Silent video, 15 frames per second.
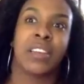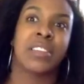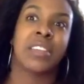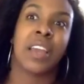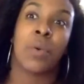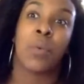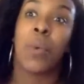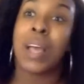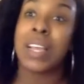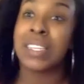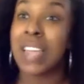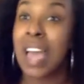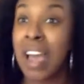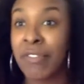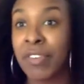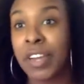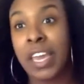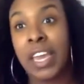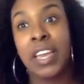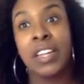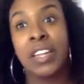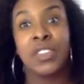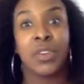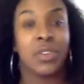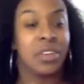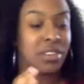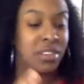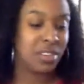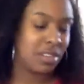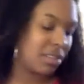like West African. So
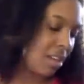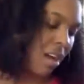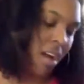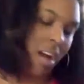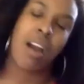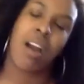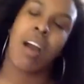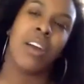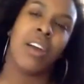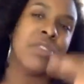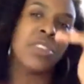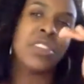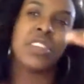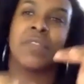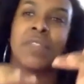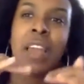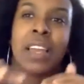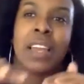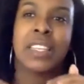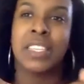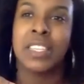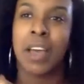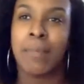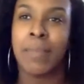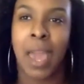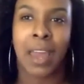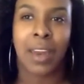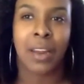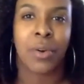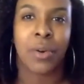there's hundreds of like
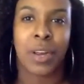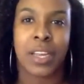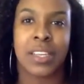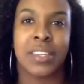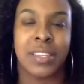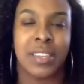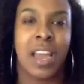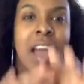subcategories to